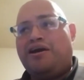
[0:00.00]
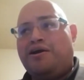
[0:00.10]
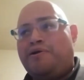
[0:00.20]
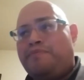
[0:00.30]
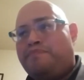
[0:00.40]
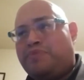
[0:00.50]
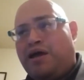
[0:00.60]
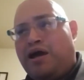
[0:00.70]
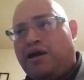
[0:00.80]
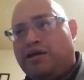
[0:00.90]

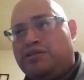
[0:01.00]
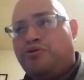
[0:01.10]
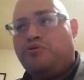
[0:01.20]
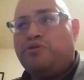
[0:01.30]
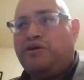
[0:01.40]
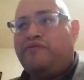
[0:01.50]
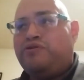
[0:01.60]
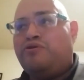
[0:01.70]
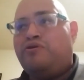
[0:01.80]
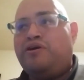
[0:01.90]
I don't
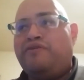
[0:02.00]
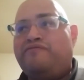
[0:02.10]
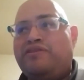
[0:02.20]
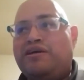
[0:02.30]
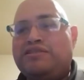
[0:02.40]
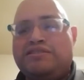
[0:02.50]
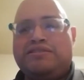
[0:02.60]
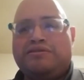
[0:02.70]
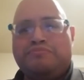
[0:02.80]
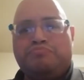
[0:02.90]
even know if
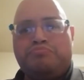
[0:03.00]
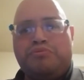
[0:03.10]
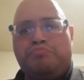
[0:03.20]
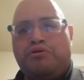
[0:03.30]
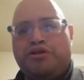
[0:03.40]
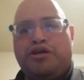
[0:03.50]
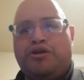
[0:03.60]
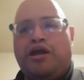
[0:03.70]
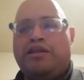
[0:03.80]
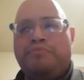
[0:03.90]
this
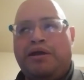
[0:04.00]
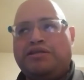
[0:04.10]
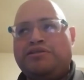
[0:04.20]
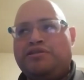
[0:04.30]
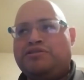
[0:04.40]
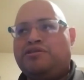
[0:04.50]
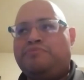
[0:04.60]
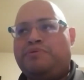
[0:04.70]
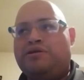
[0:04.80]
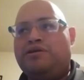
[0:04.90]
particular animation is
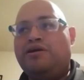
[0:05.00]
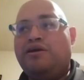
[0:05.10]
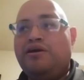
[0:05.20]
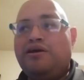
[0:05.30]
gonna be